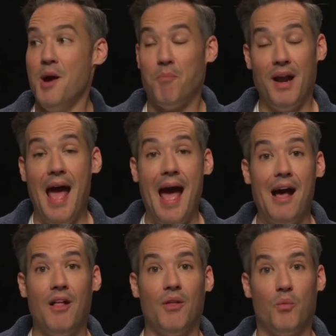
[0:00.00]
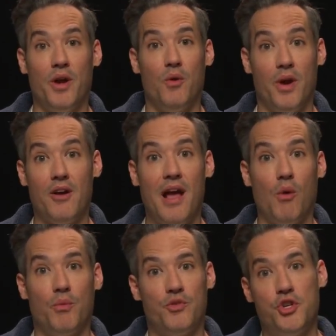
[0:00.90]
But Al, Weird
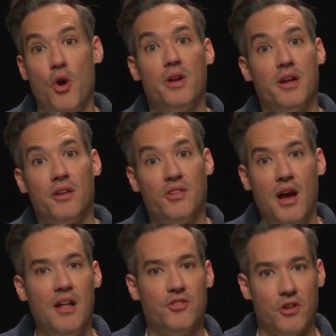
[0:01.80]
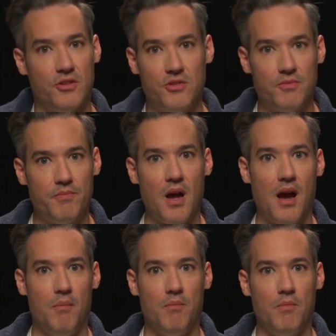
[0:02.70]
Al showed it at his concerts,
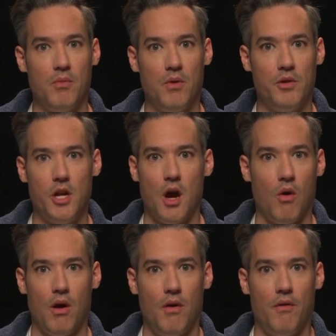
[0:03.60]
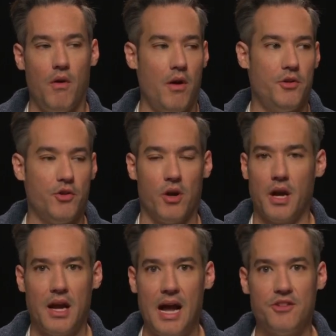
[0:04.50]
you know, during a
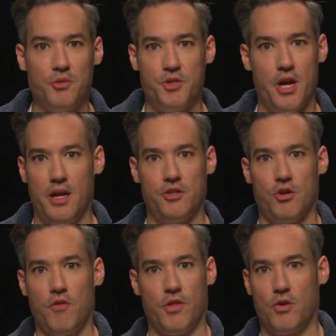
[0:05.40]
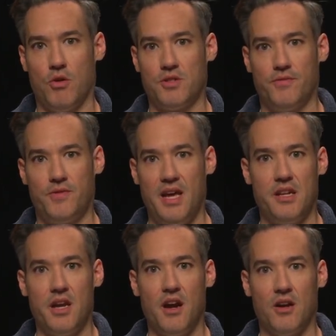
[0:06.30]
costume change over the course of 10
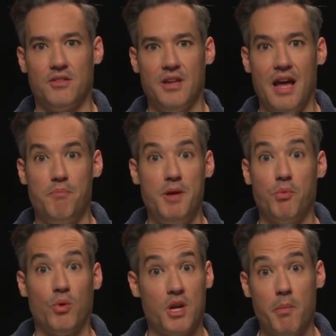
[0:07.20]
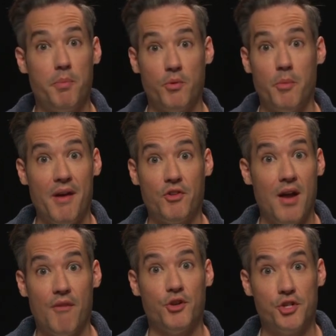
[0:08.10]
years, and people would come up to him after
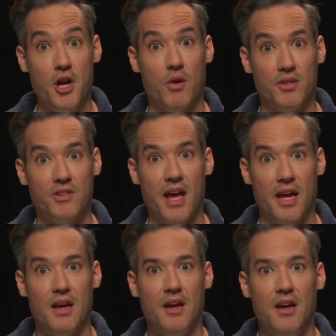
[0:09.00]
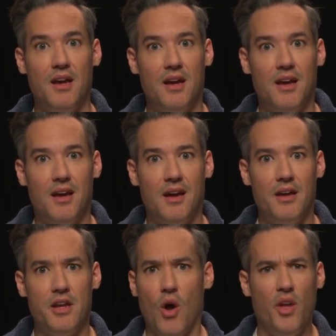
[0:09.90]
every show and say,
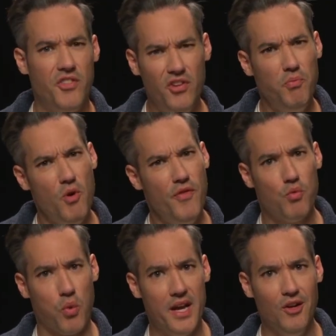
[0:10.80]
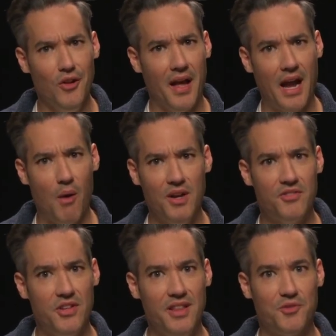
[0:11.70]
you know, is this movie real? Like, I want to
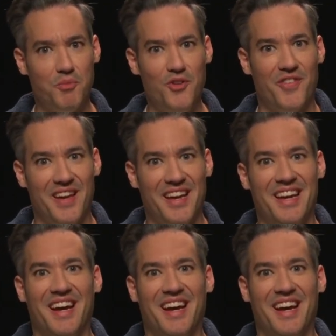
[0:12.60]
see this movie.